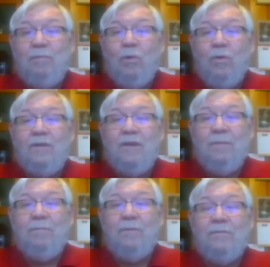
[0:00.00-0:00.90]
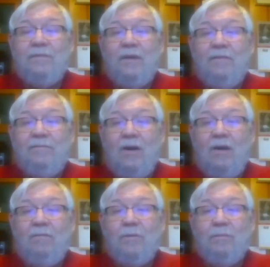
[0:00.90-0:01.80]
poor type of
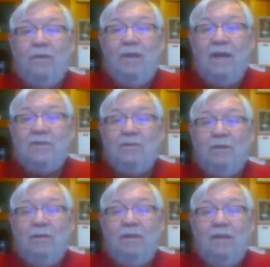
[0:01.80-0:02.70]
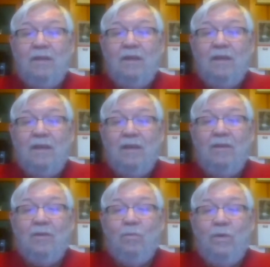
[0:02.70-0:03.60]
fall for actually
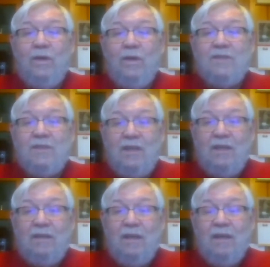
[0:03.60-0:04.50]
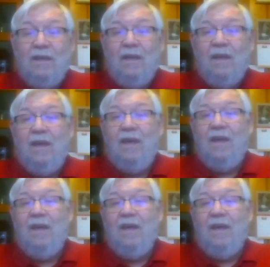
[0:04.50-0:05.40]
getting their wheat seeded,
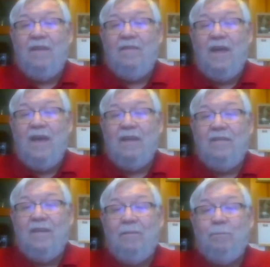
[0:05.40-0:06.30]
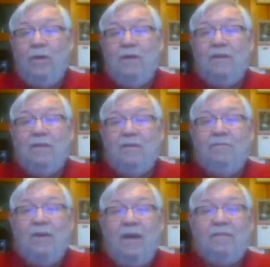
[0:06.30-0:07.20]
and they pointed to the
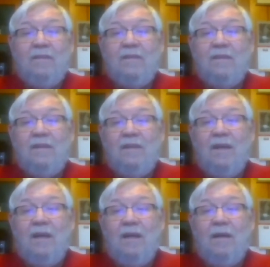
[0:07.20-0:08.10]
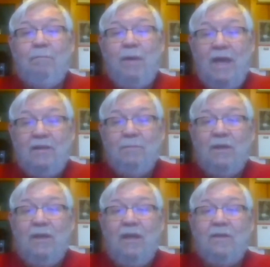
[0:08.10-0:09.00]
fact that the
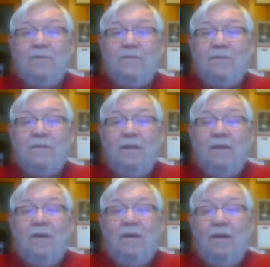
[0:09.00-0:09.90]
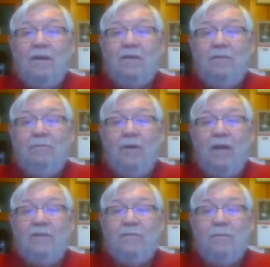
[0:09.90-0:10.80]
abandonment acres could
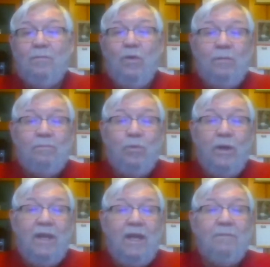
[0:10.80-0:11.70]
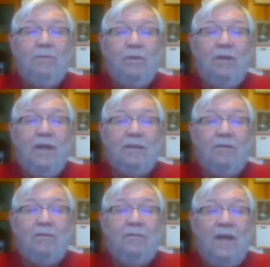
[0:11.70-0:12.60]
rise from 1.8 million
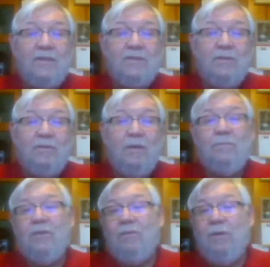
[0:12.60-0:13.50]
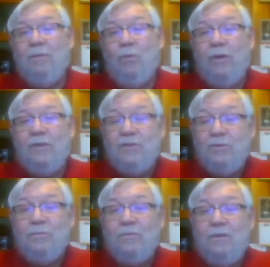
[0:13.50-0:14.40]
hectares last year up to
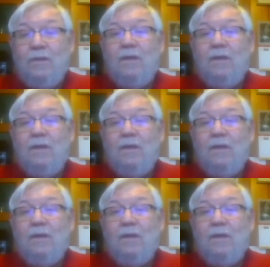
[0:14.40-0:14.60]
3.2